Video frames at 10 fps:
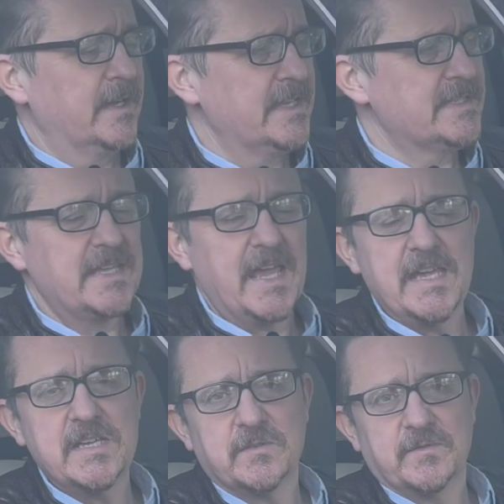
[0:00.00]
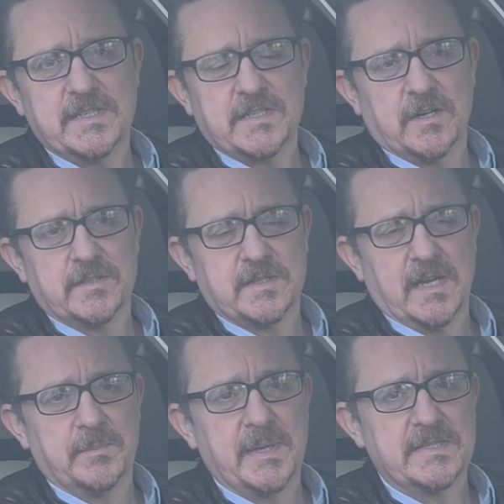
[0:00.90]
I guess the age of these cars
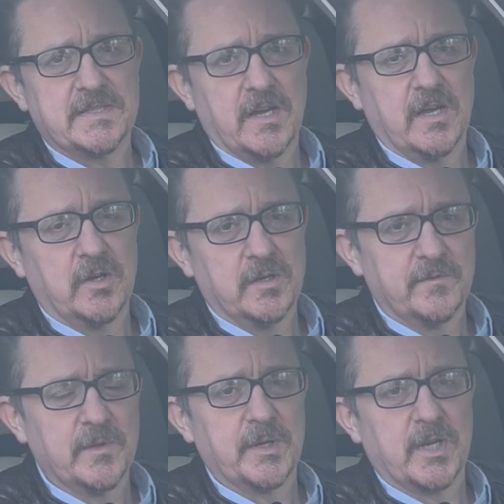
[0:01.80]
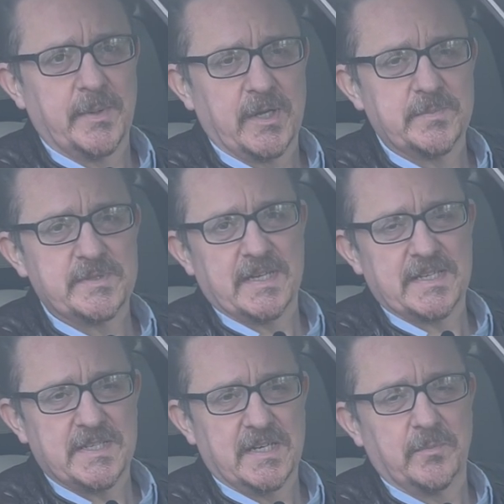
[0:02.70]
now means that a lot of them are coming up to
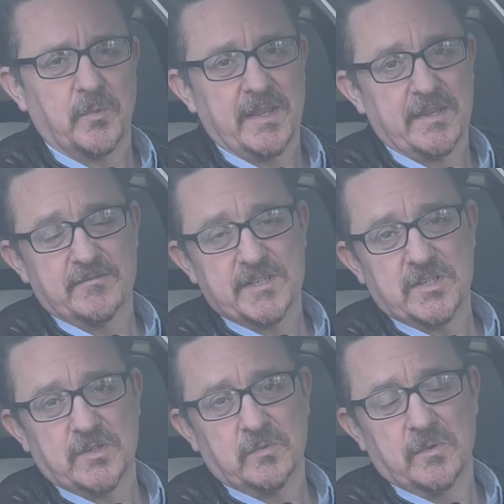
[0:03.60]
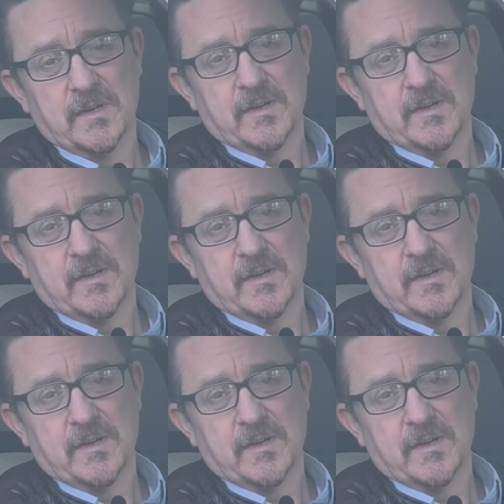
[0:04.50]
that time where the original